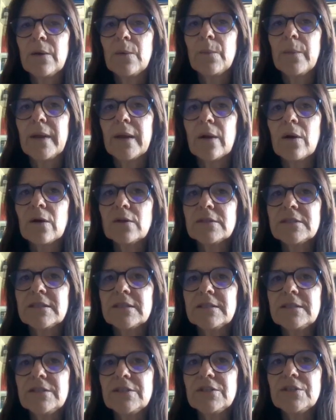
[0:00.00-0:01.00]
where
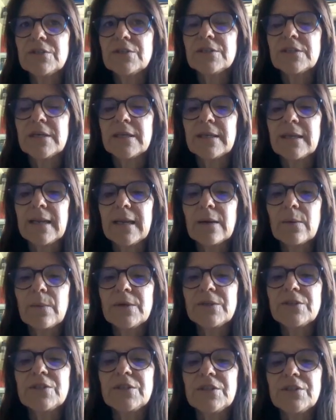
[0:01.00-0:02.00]
content teachers and
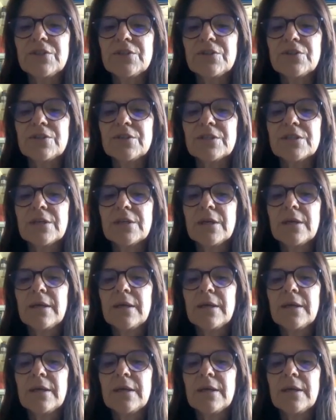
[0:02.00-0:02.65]
language teachers